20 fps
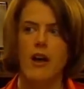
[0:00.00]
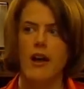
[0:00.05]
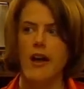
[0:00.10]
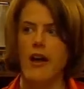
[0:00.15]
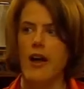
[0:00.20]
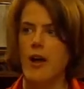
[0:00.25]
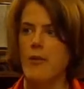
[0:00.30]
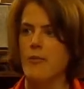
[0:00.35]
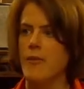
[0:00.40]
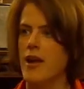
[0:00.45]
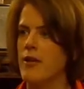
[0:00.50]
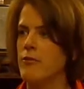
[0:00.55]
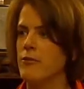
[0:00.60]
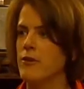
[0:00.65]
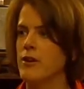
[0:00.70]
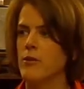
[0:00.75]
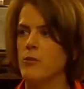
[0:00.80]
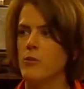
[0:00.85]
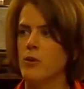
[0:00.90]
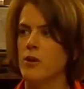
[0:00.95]

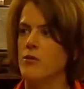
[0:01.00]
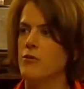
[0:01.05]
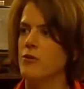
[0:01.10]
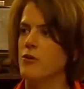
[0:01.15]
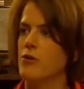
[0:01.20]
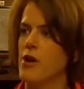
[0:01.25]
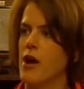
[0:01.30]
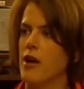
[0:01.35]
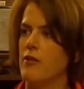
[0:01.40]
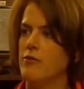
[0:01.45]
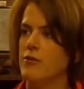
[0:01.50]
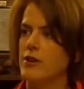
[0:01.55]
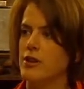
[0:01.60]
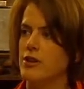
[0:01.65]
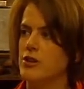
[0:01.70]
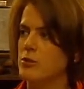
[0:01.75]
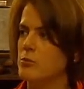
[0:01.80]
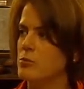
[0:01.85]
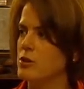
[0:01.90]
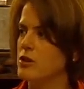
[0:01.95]
Every one of her
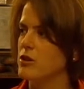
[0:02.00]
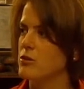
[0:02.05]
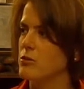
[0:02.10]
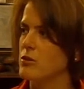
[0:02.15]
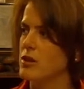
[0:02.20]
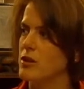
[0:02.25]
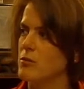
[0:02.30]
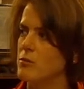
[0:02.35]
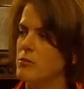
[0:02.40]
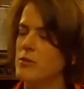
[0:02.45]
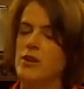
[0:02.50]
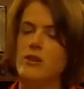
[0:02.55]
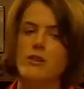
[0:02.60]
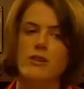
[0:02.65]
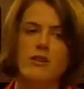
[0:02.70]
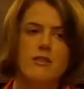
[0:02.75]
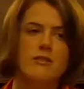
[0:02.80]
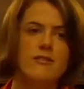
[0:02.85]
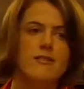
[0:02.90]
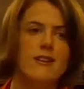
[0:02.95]
nonfiction books would
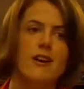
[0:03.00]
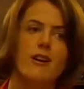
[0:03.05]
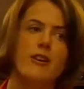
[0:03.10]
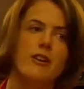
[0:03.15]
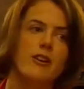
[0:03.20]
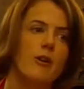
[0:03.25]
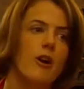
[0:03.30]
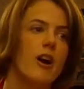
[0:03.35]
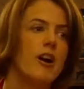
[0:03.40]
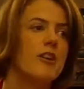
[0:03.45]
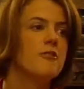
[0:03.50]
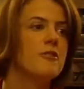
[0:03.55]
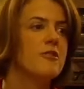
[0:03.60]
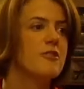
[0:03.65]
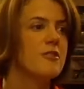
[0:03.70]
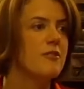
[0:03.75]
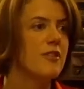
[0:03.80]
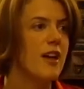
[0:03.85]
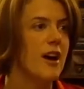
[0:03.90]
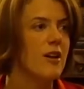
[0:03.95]
immediately sell,
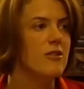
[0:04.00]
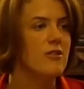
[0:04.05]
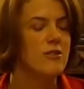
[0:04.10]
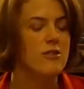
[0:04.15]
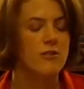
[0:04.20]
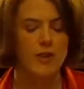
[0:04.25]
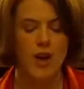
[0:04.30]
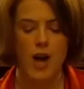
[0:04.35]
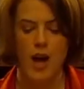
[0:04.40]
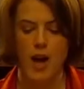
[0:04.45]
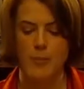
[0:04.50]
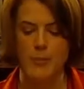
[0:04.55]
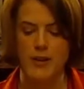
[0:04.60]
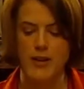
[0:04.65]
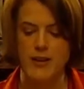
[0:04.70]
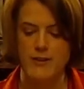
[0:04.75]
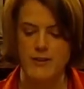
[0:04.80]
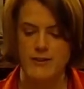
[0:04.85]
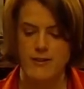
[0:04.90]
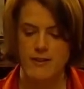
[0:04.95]
hundreds of thousands of
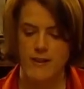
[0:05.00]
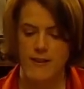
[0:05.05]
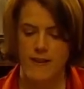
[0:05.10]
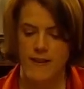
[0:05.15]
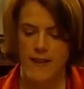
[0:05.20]
copies.